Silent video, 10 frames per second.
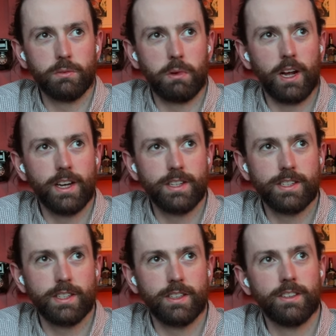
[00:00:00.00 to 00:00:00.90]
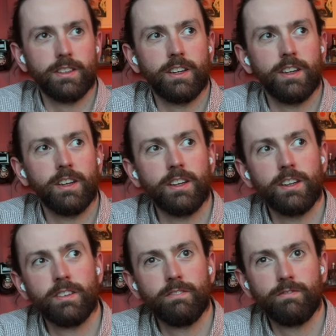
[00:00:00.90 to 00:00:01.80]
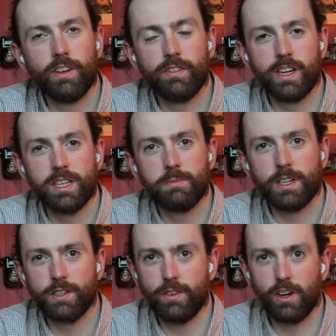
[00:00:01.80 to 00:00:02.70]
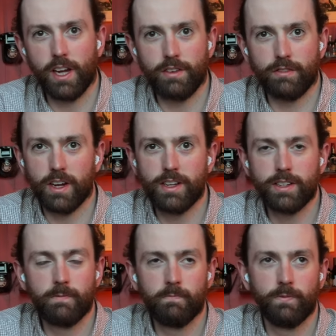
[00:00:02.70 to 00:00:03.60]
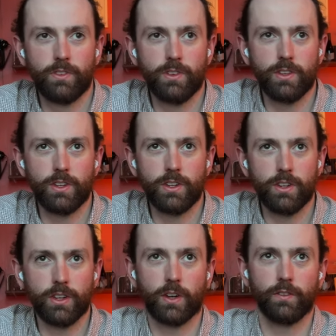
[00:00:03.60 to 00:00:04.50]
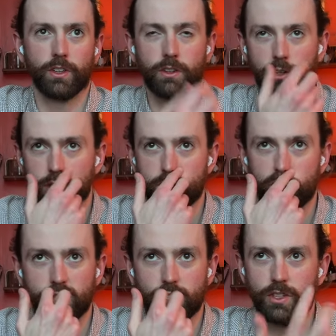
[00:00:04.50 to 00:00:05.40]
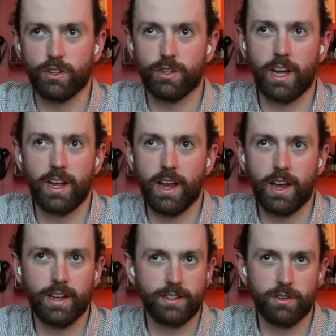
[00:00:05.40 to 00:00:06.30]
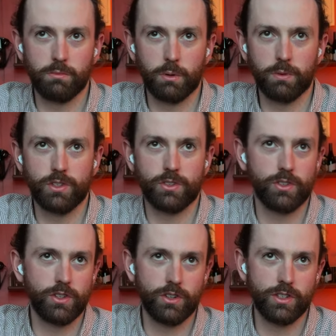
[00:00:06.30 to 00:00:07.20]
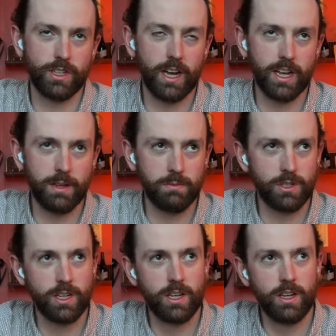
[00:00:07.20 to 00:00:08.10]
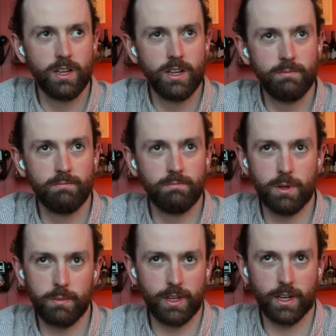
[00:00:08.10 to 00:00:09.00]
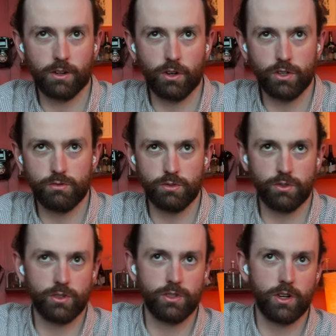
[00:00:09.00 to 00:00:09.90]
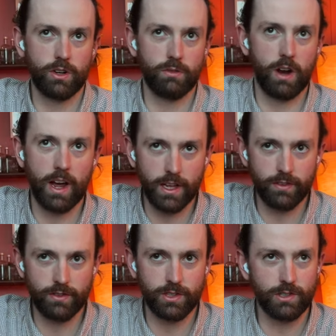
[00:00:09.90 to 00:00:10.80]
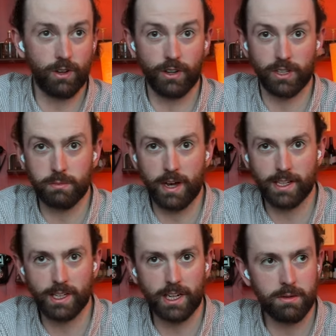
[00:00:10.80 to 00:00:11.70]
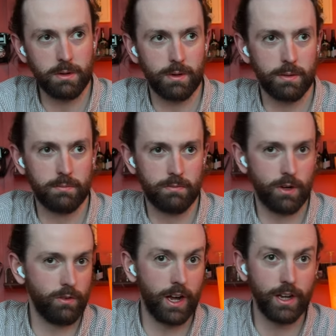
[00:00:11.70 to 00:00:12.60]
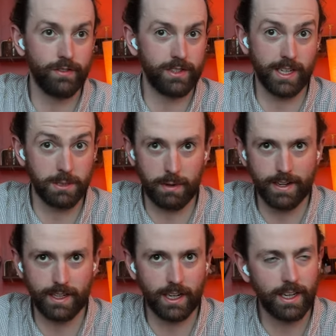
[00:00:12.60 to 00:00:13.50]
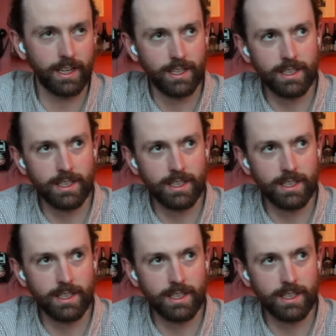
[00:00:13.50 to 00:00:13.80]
applies to different aspects of your life, right? You come to a crossroads in certain moments or in certain times. Maybe that crossroad arrives unexpectedly, maybe it arrives expectedly.